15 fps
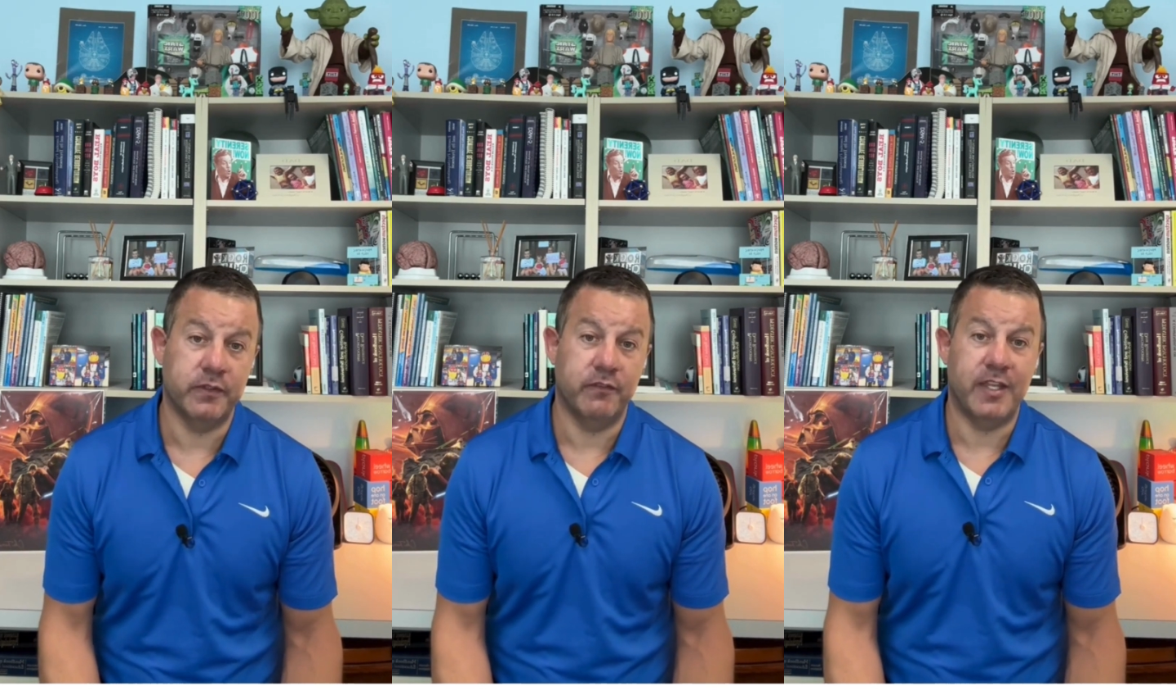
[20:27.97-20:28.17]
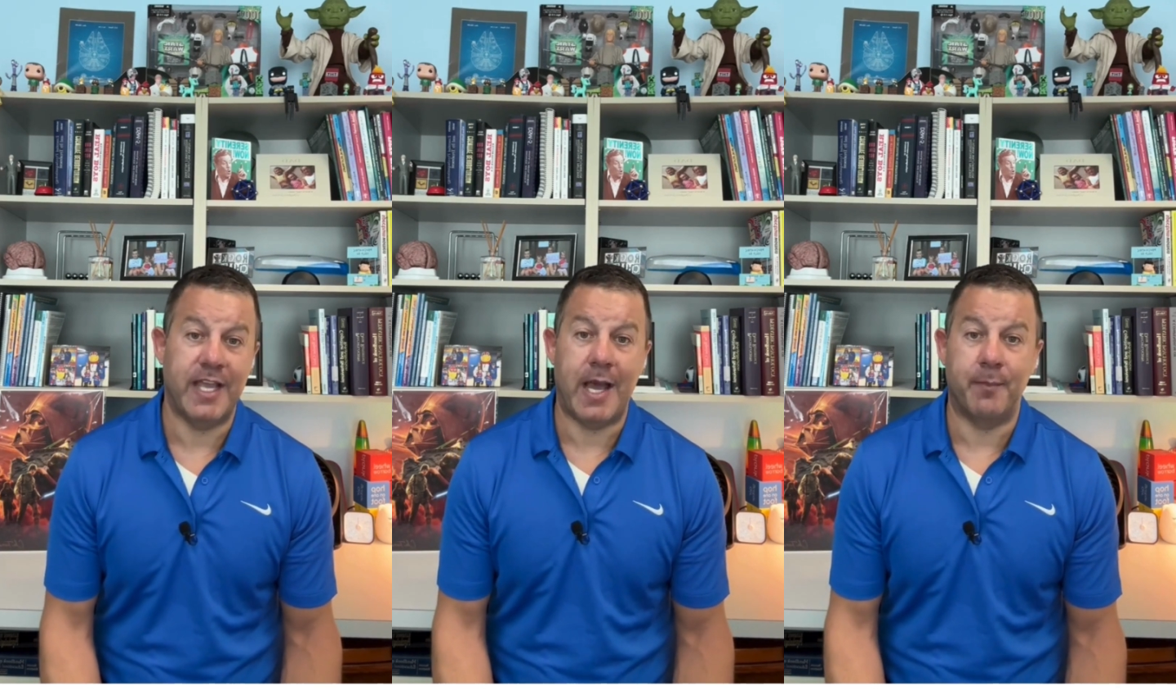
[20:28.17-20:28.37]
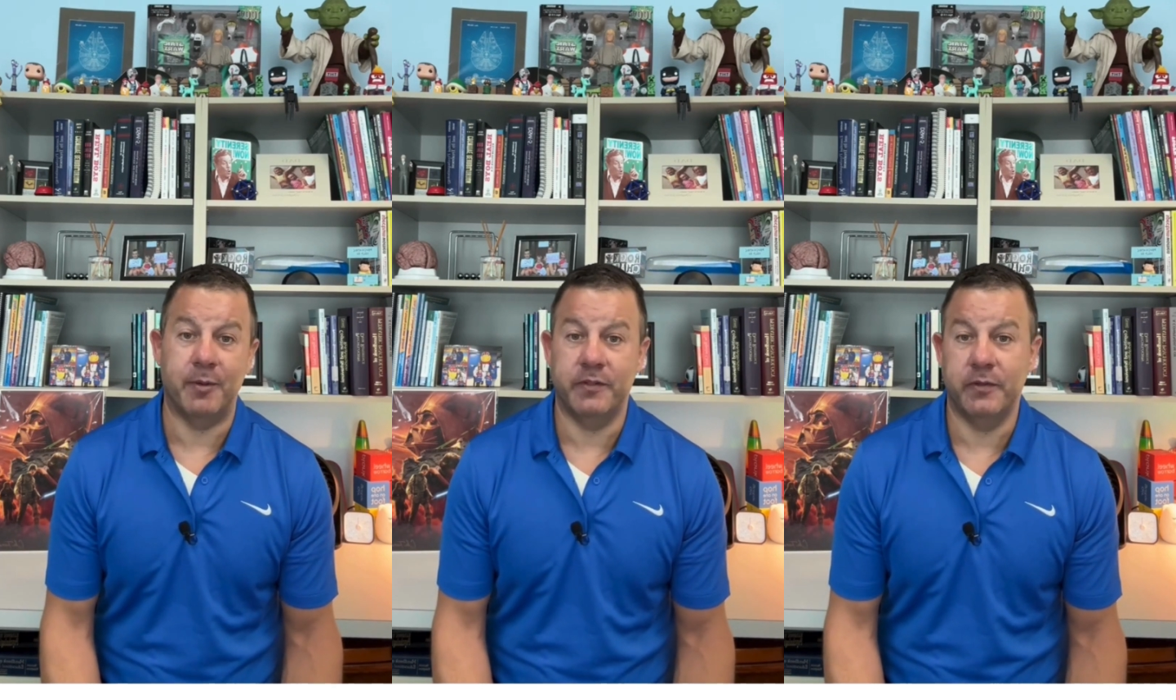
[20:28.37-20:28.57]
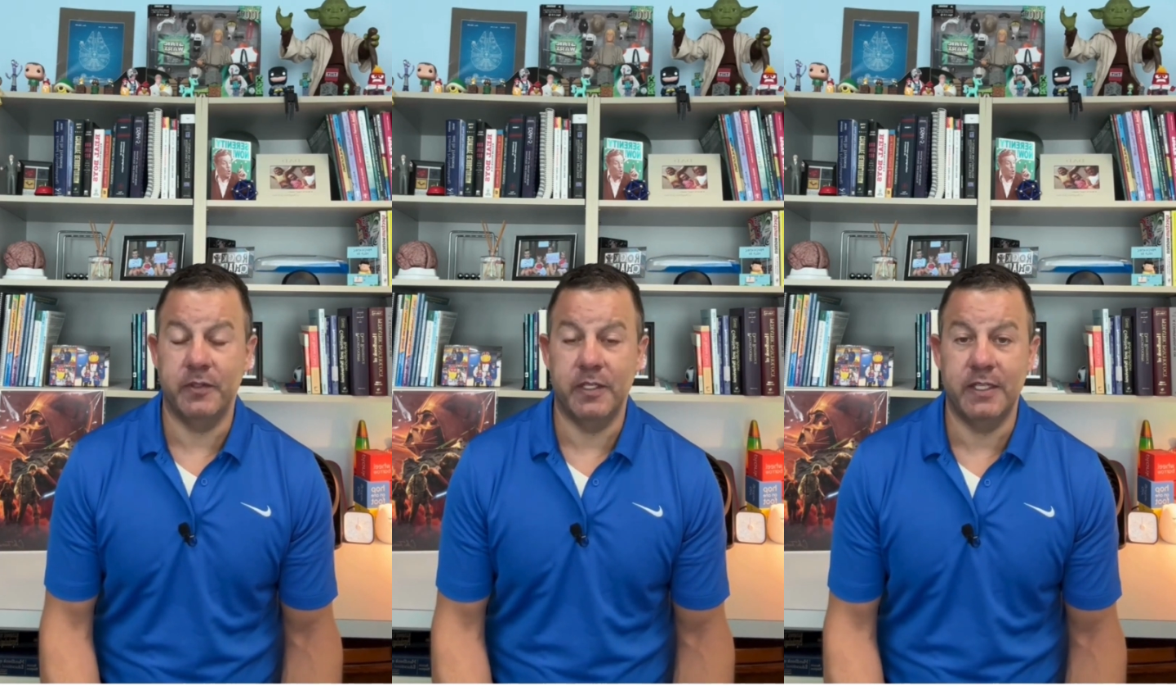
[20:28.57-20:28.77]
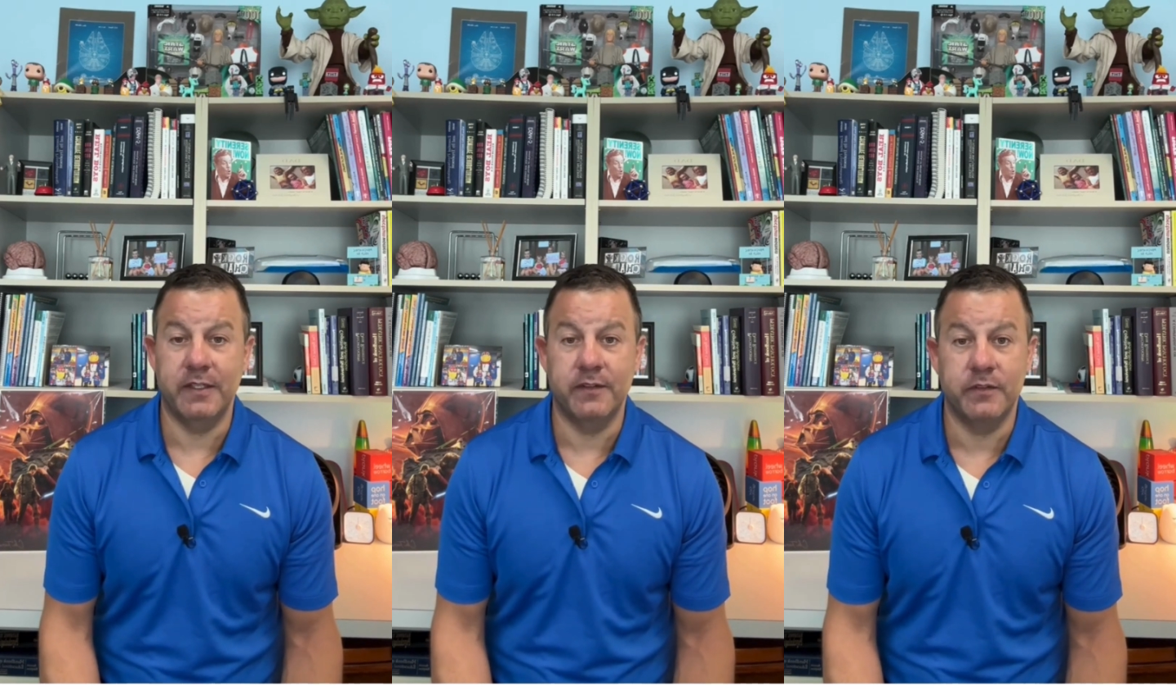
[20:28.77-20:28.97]
of the
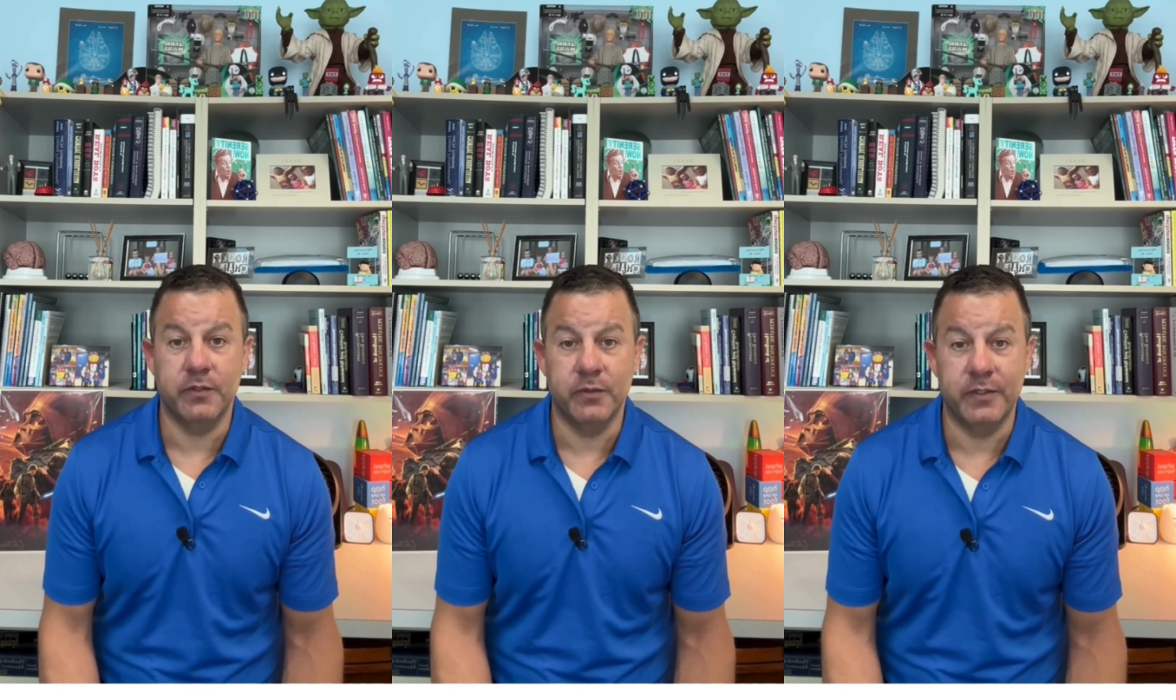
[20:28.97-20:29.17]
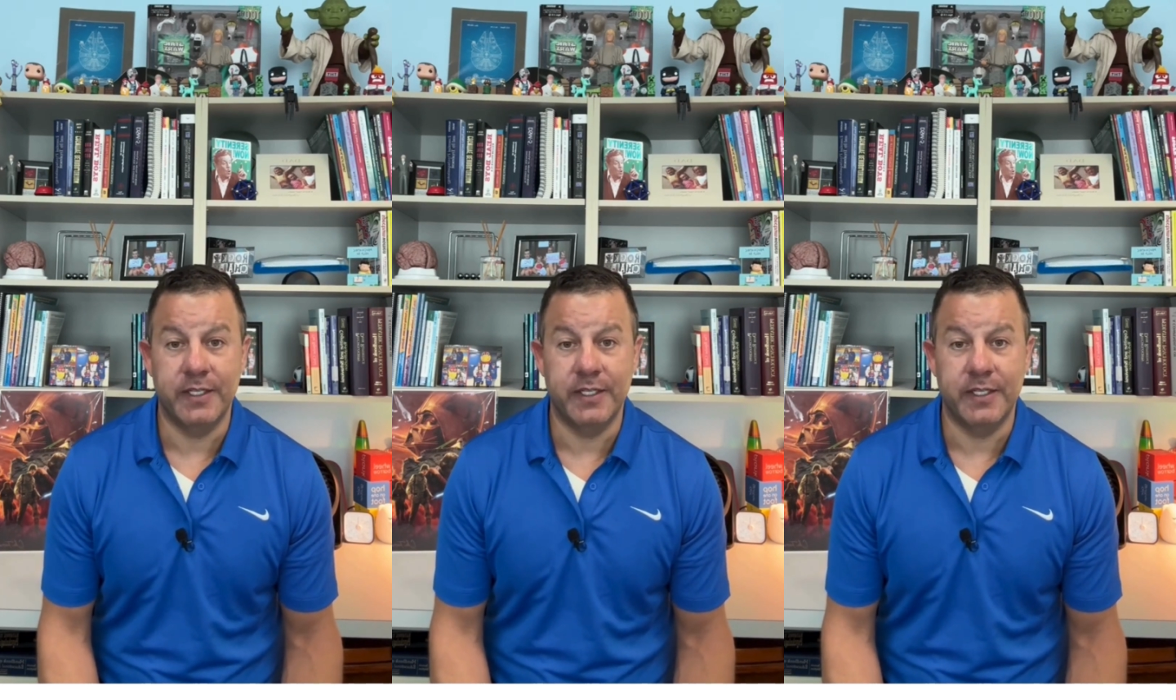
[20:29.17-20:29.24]
opportunities to